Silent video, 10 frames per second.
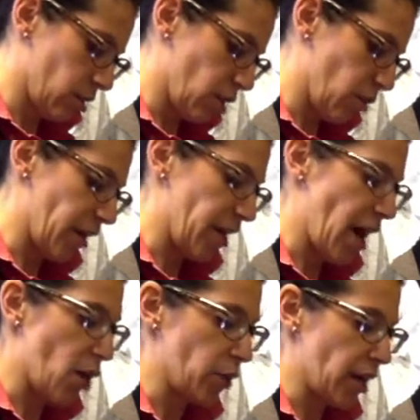about an
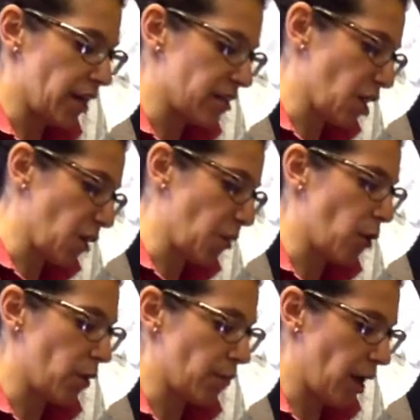hour ahead of time. Oh,
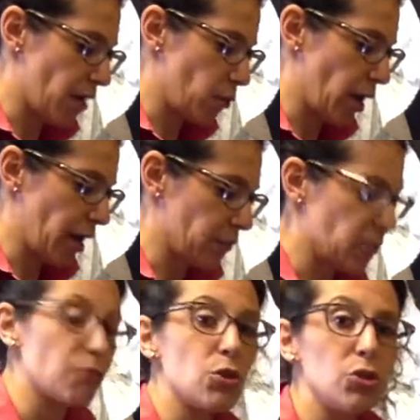and by the way,
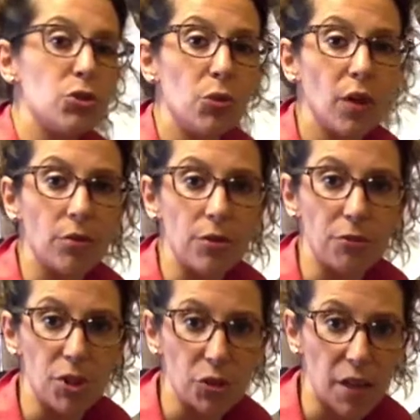if you do want to
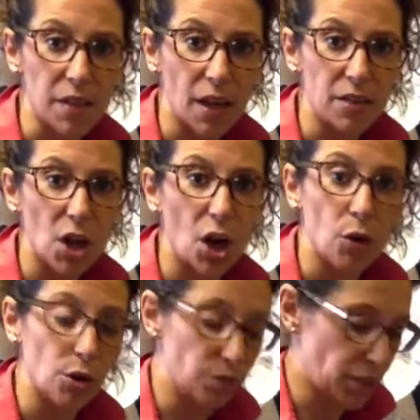refrigerate that dough
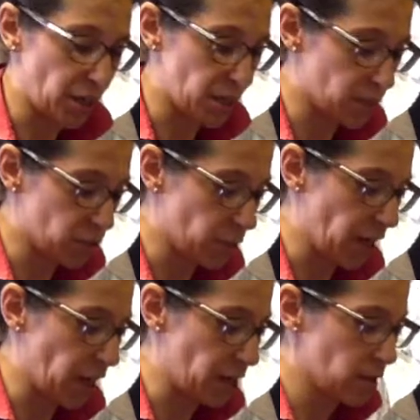overnight, you
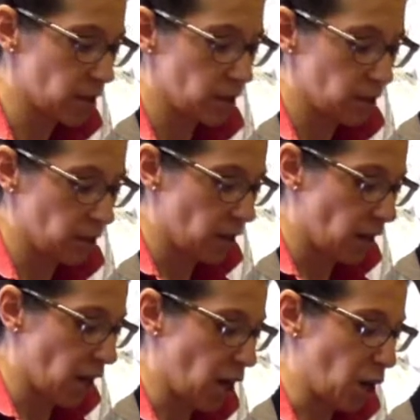can.
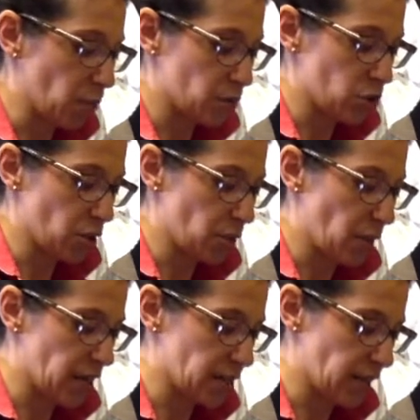So you can make
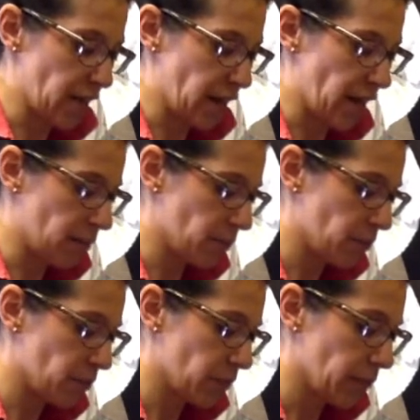it a day ahead
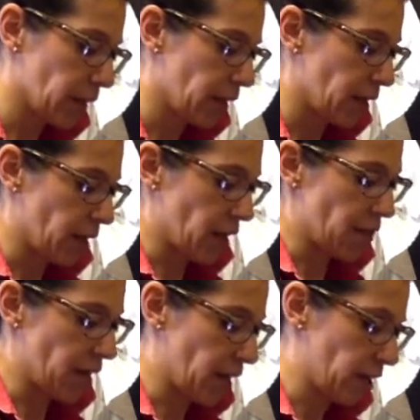and
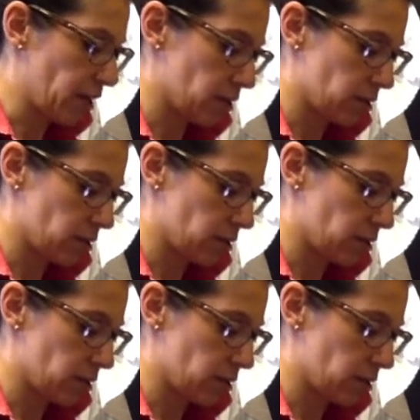then